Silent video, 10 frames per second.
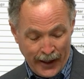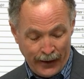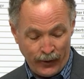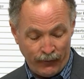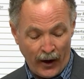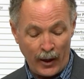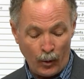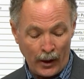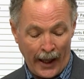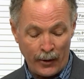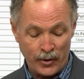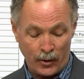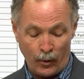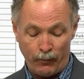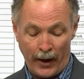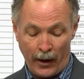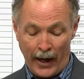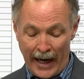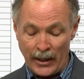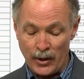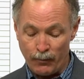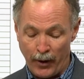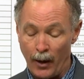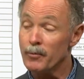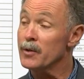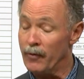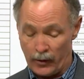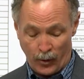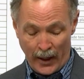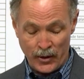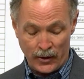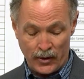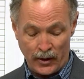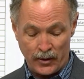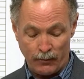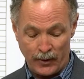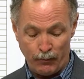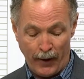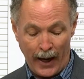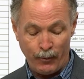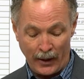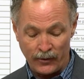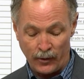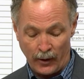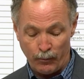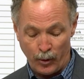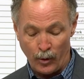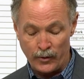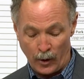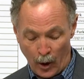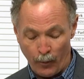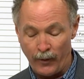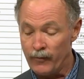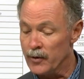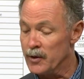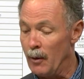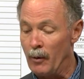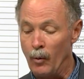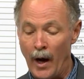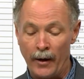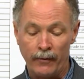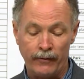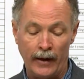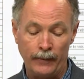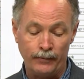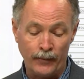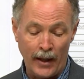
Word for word: Uh, the funding will allow us to repair aging pumps, filtration systems, and piping so that pools are open for summer water fun.